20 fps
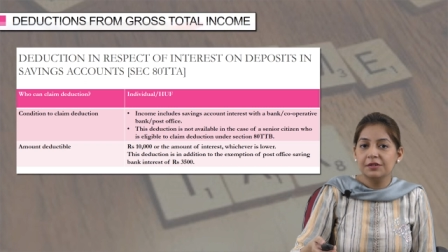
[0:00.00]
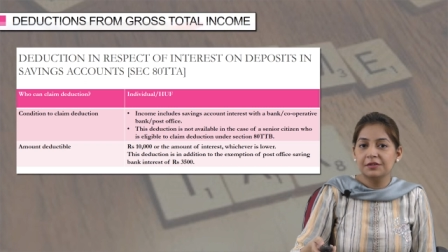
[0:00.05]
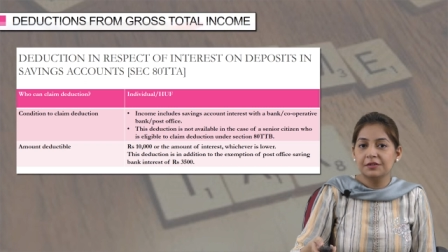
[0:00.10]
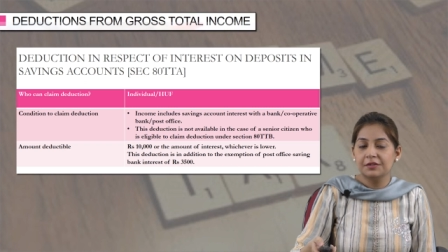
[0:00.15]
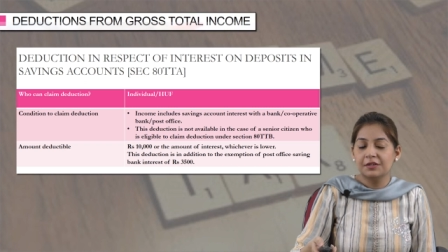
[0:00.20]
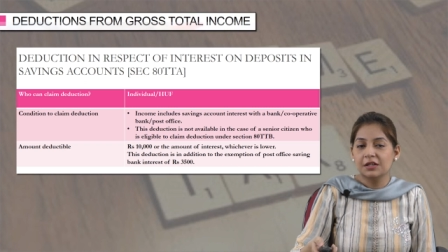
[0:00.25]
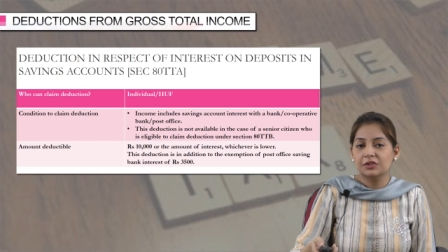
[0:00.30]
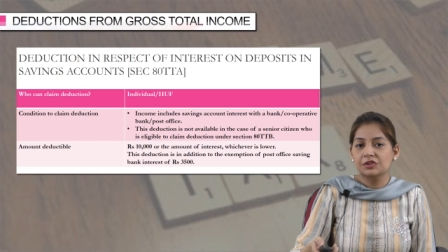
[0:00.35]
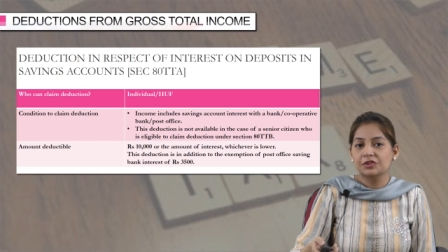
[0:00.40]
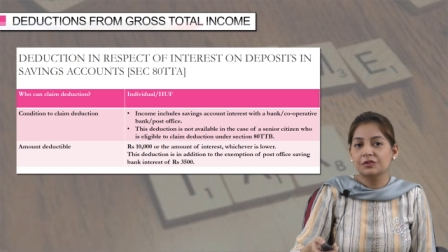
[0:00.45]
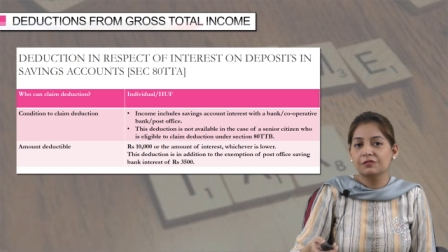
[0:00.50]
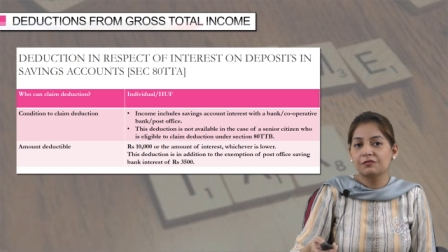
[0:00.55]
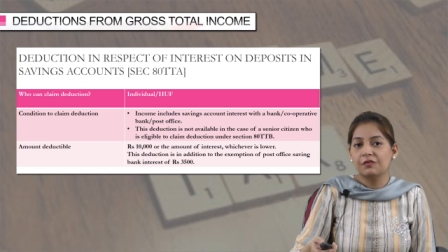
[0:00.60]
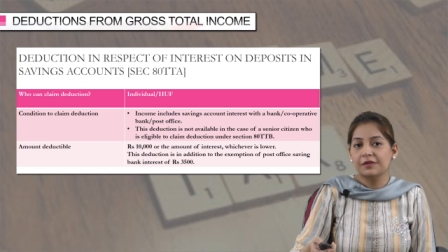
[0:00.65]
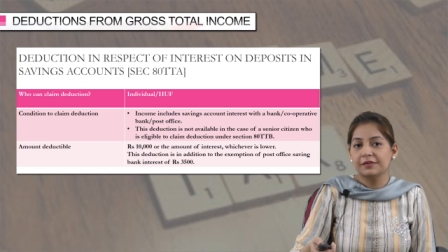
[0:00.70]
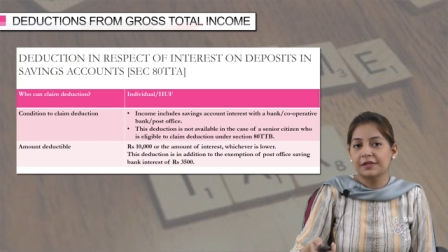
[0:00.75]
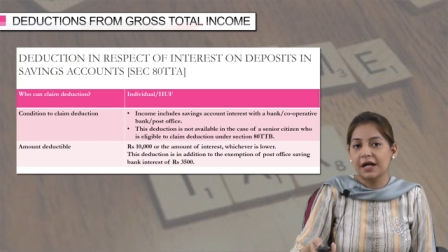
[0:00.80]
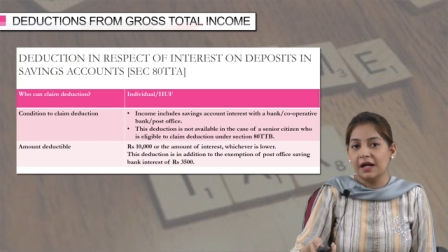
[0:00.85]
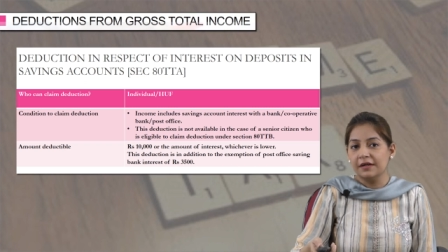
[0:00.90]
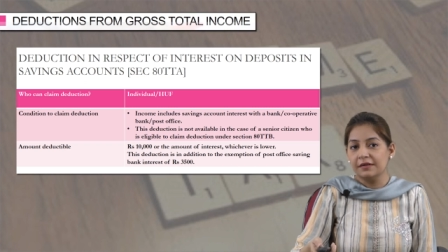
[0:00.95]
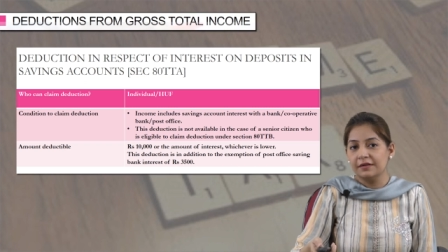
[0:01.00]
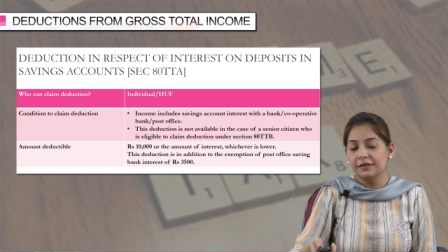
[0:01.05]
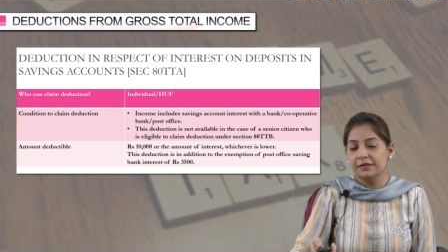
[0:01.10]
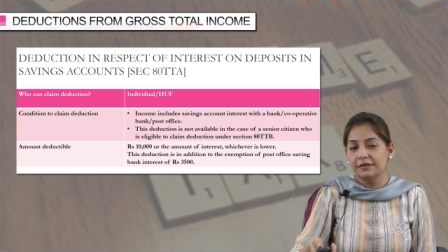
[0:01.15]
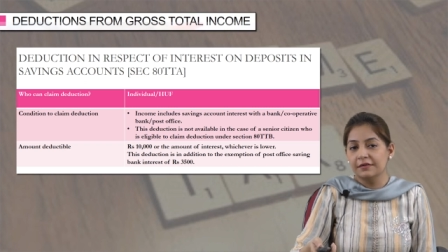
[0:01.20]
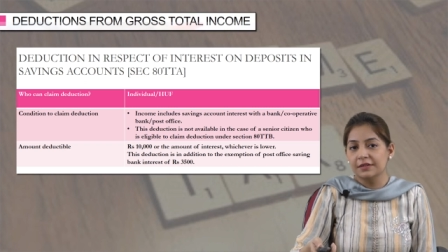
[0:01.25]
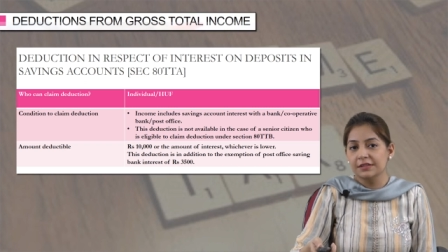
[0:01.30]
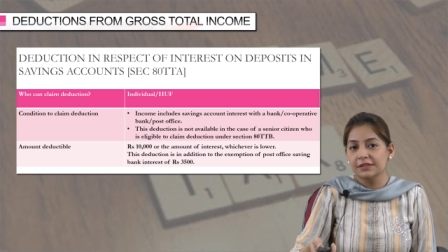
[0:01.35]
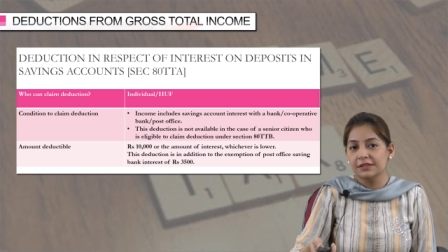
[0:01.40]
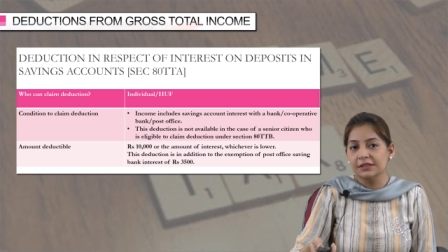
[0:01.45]
the deduction for that
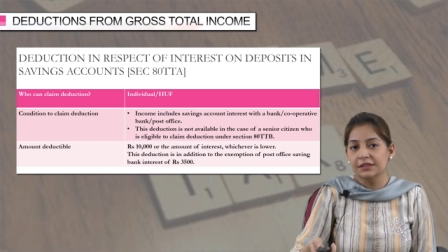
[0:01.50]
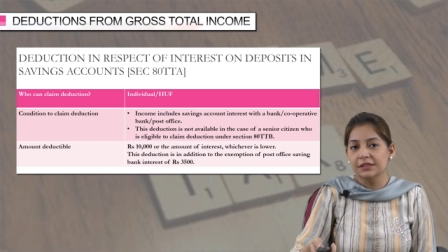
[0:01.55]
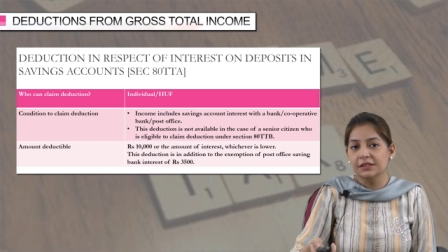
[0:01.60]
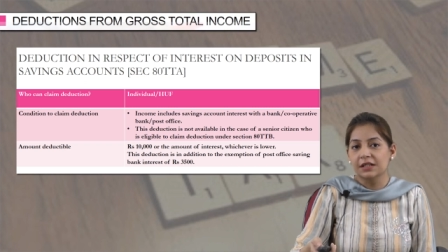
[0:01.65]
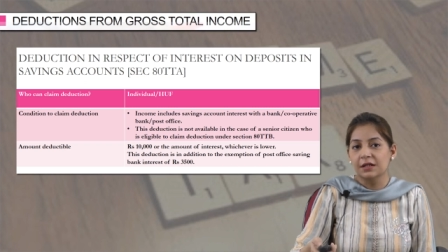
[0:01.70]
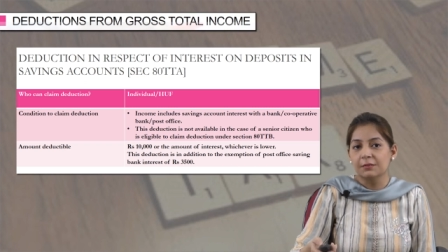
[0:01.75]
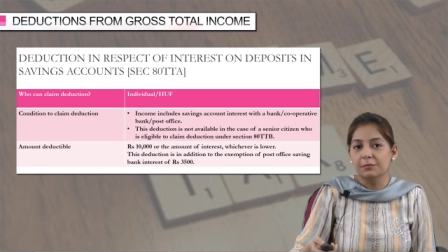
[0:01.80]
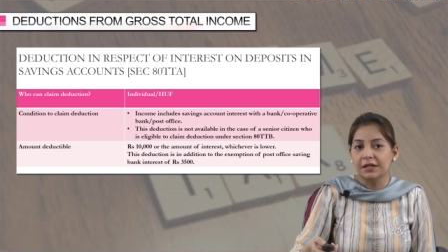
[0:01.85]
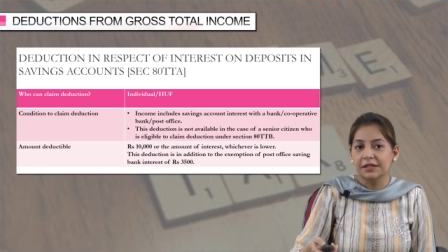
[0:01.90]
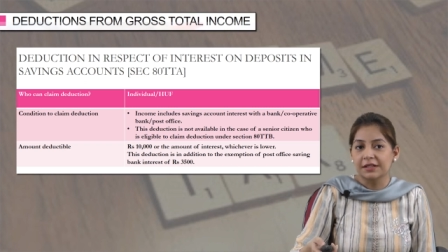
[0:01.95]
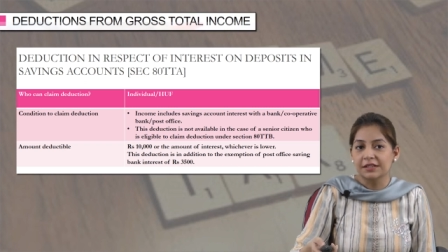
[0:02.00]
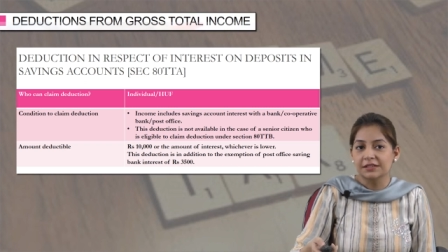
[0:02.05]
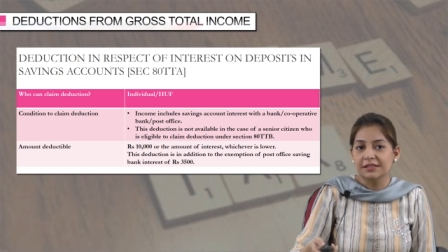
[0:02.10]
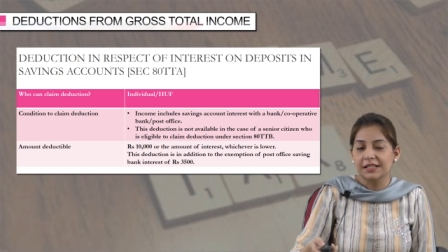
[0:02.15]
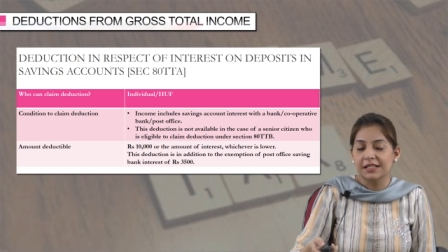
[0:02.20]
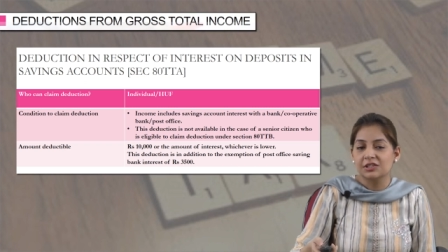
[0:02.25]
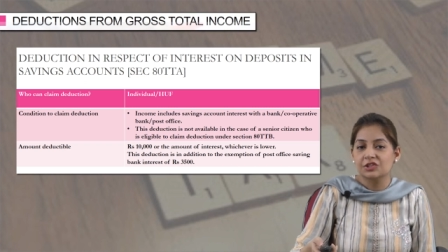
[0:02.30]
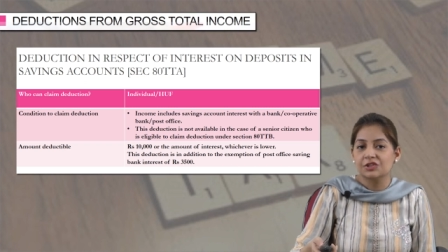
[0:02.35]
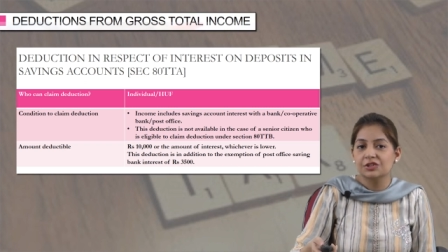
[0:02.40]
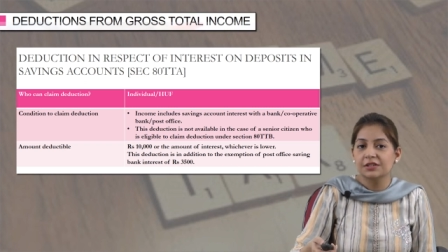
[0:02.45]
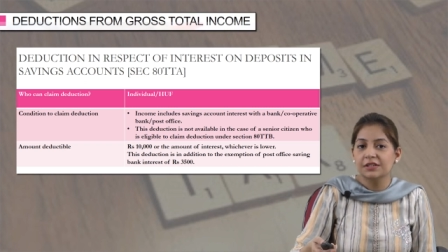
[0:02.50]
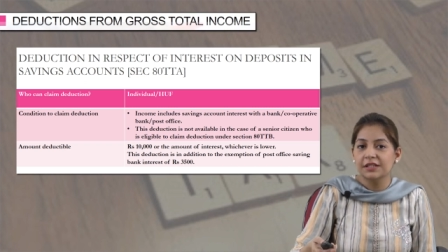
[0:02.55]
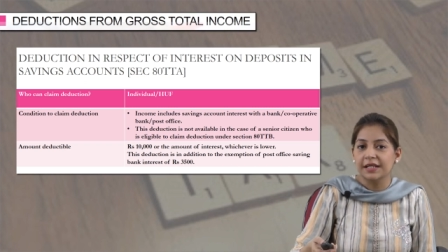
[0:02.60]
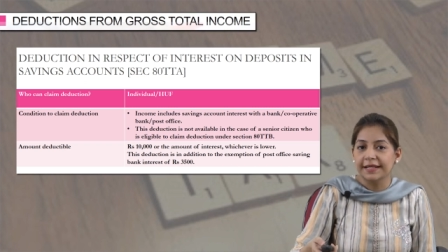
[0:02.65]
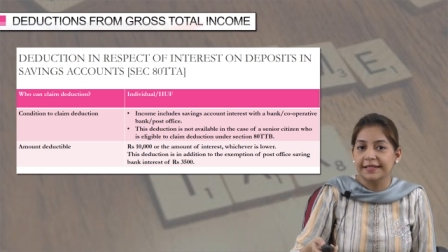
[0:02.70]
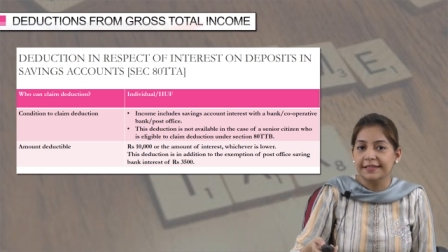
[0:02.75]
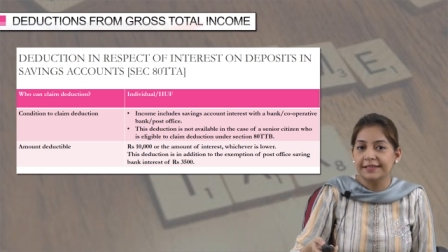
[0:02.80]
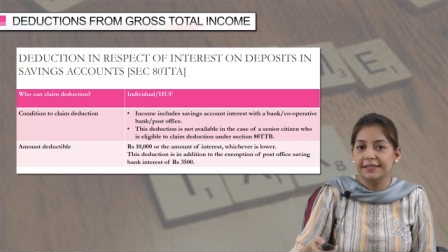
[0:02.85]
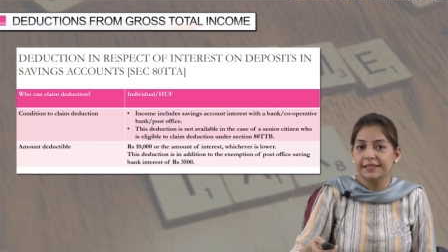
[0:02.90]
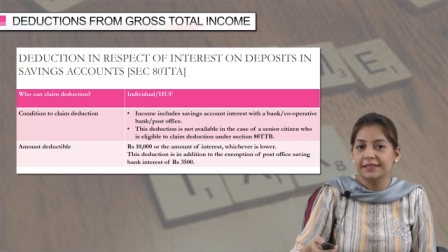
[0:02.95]
interest income under section
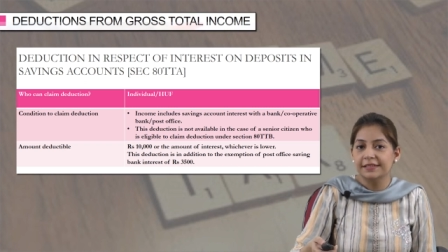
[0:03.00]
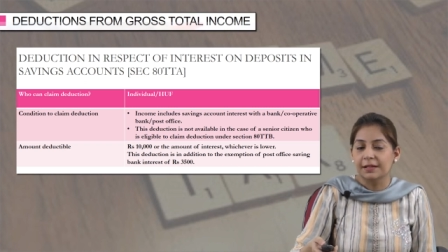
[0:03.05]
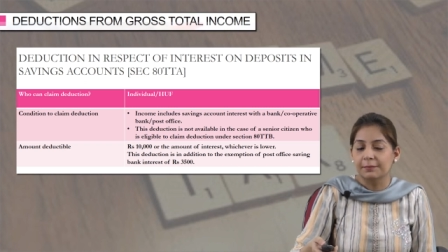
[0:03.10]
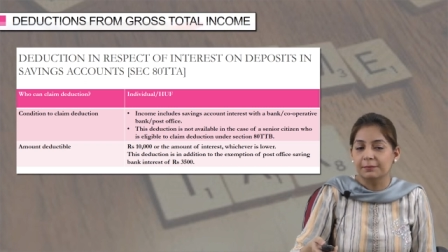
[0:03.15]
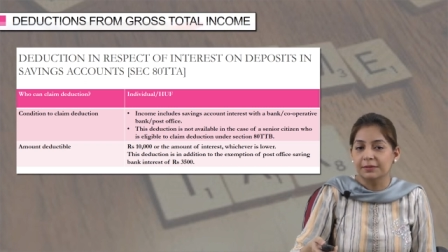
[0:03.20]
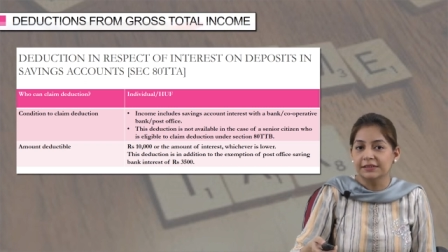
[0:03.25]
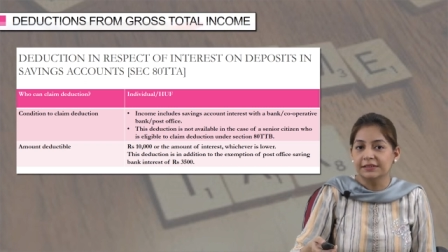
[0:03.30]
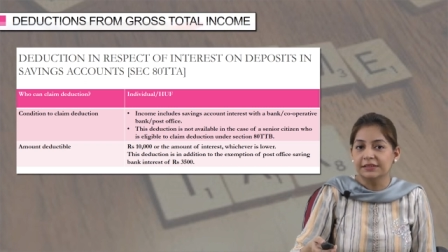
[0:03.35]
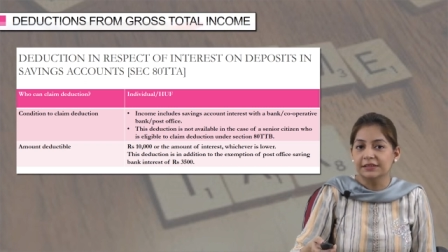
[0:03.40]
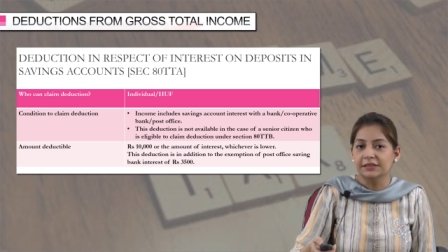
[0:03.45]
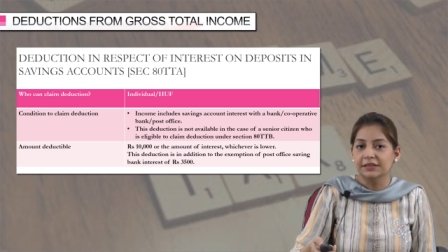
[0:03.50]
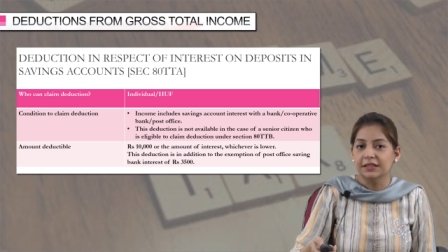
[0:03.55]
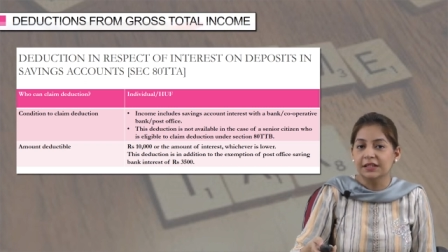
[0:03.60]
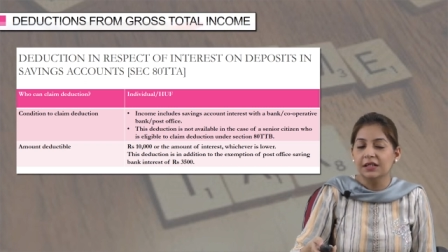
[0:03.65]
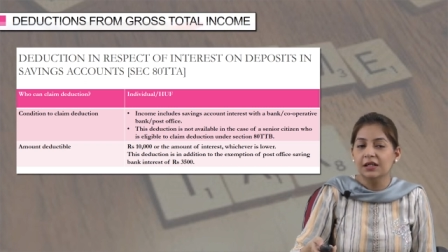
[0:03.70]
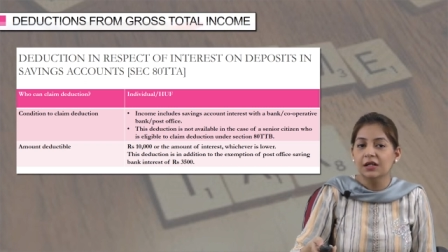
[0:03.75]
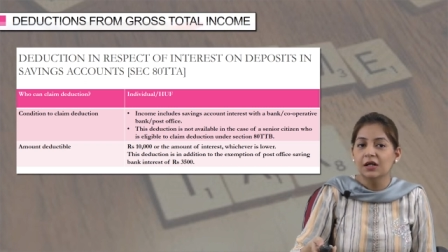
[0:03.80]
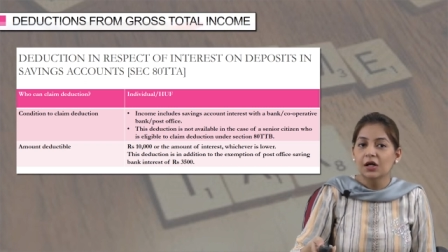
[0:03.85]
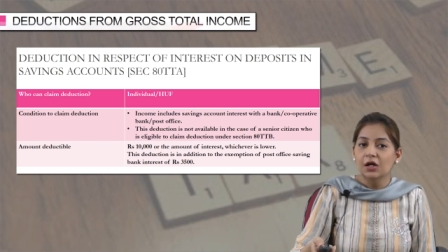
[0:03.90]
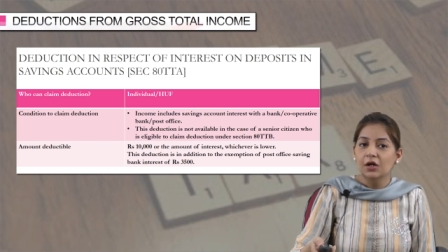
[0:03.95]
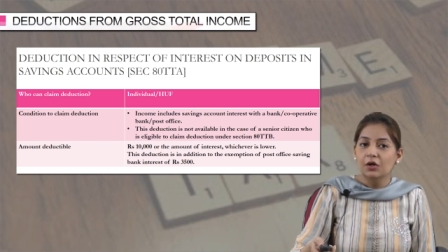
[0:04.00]
80 TTA.